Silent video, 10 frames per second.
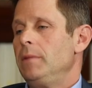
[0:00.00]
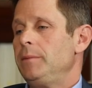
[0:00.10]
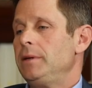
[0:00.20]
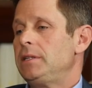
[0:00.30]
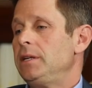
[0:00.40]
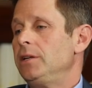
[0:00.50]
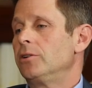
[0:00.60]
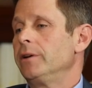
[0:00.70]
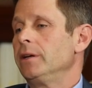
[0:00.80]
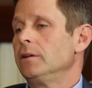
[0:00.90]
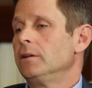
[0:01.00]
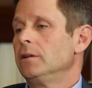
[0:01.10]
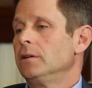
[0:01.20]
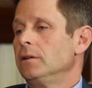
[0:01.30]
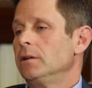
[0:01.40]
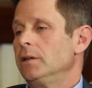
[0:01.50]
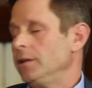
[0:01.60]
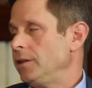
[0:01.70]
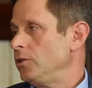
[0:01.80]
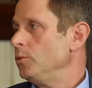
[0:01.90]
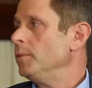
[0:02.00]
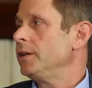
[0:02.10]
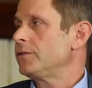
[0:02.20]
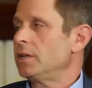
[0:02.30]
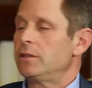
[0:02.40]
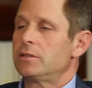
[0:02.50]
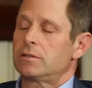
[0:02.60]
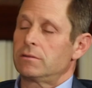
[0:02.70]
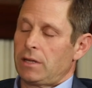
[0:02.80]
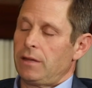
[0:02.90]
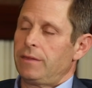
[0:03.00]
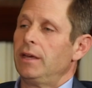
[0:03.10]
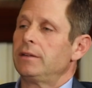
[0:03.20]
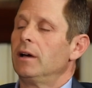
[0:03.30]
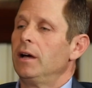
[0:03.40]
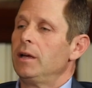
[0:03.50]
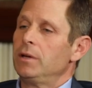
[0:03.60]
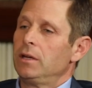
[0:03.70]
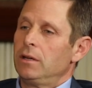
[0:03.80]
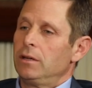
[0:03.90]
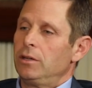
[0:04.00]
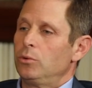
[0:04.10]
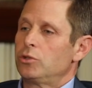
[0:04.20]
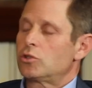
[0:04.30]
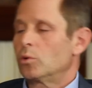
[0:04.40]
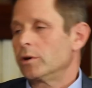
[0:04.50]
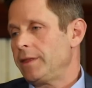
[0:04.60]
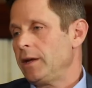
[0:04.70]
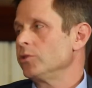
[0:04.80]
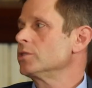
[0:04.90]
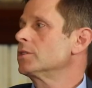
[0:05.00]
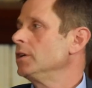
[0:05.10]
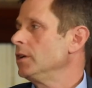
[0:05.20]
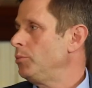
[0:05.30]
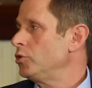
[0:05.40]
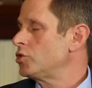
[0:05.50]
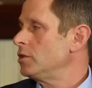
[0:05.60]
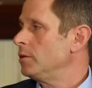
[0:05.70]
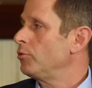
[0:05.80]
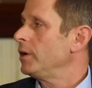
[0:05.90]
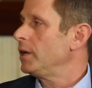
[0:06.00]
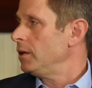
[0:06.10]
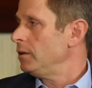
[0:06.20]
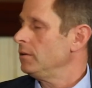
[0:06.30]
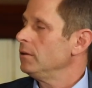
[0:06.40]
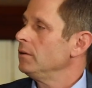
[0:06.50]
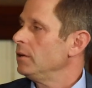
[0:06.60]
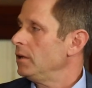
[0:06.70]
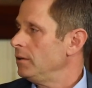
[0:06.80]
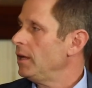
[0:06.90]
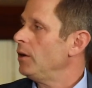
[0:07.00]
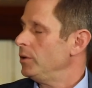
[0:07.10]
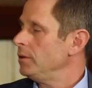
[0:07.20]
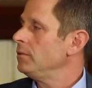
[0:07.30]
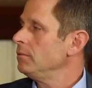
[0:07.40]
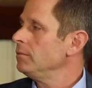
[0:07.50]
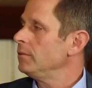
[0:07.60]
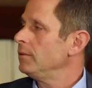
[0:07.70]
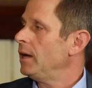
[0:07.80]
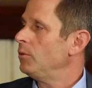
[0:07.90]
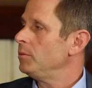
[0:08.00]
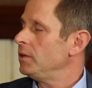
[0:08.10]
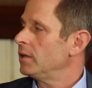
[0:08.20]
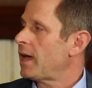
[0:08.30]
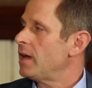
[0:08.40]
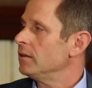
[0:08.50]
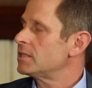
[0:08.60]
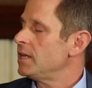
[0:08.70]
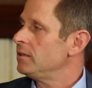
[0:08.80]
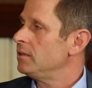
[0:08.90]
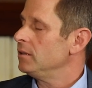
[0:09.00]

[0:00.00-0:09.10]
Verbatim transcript: maybe teetering, and I think you might have said this at that time. You were just worried they were just going to get pushed to the brink and and that would yeah. that would be the catalyst end